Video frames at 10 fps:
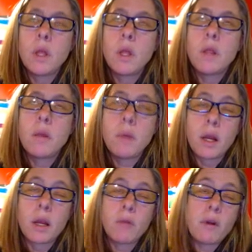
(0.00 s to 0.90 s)
the
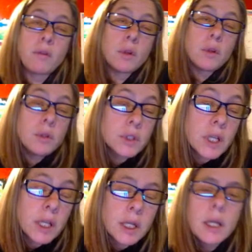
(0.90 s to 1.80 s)
American
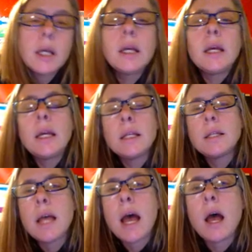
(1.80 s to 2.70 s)
Revolution is
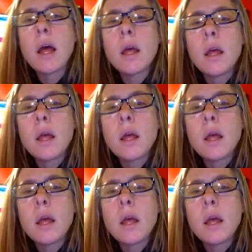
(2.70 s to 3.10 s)
that